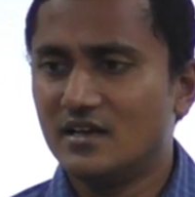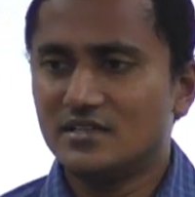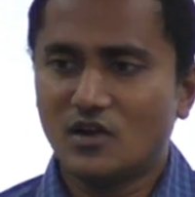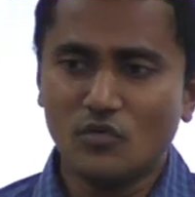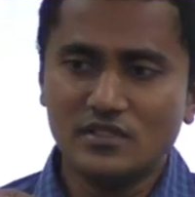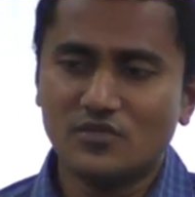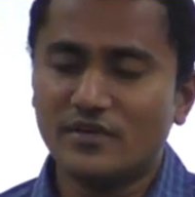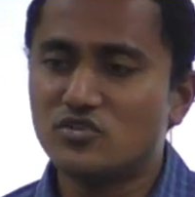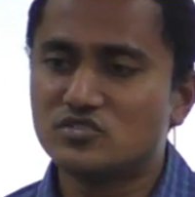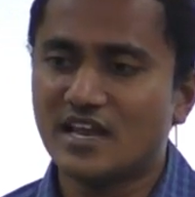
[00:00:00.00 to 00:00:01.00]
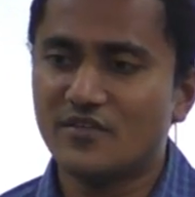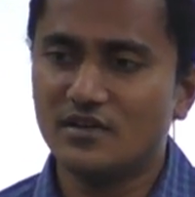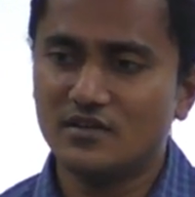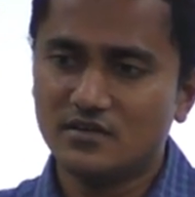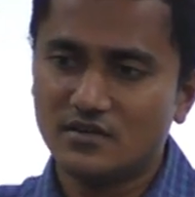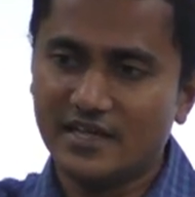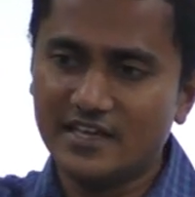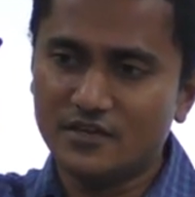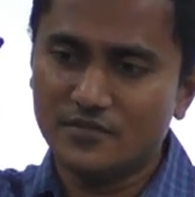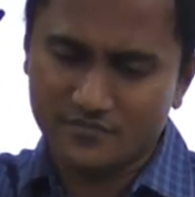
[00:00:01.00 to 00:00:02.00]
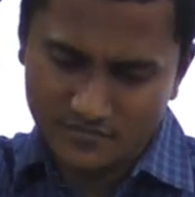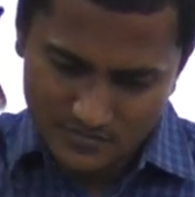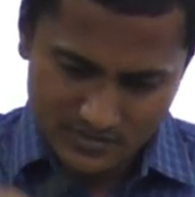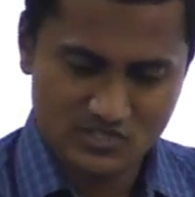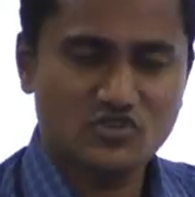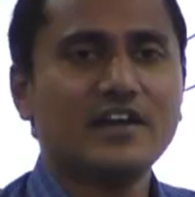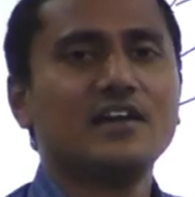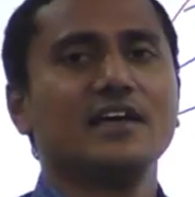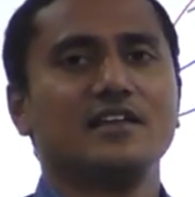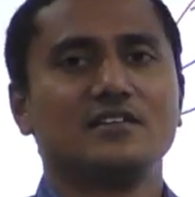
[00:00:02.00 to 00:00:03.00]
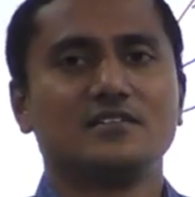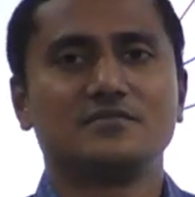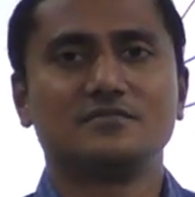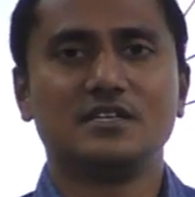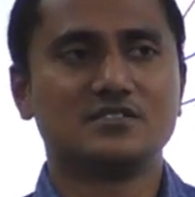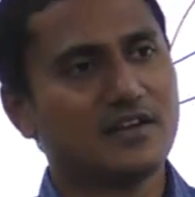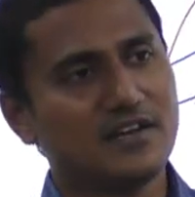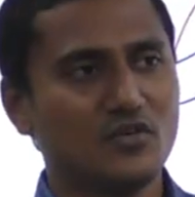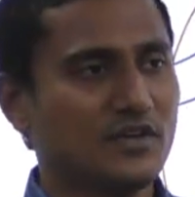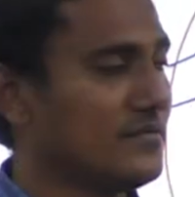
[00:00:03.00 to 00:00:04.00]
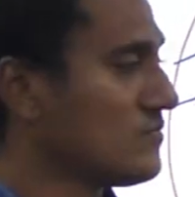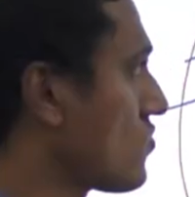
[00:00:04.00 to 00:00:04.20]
then how will the waves travel? Like straight line. Straight line, okay?